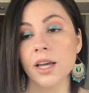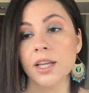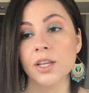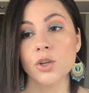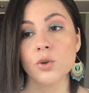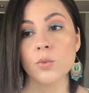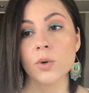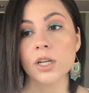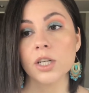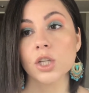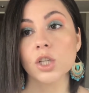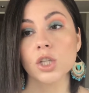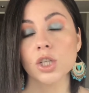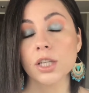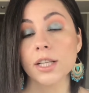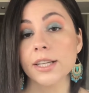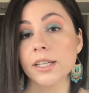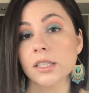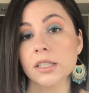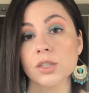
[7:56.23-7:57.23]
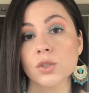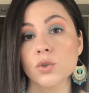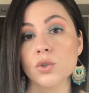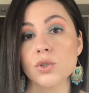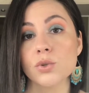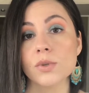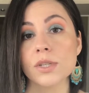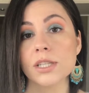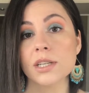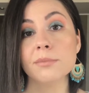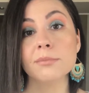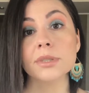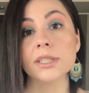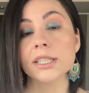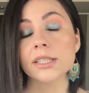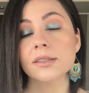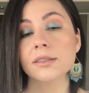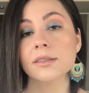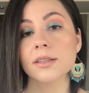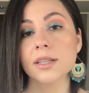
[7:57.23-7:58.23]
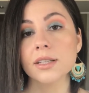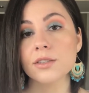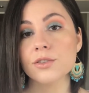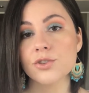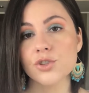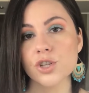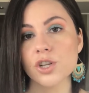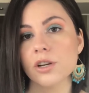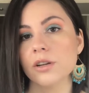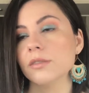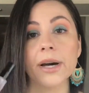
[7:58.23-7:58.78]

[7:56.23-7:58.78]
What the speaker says: and you want to look like a little dewy dumpling, then sure.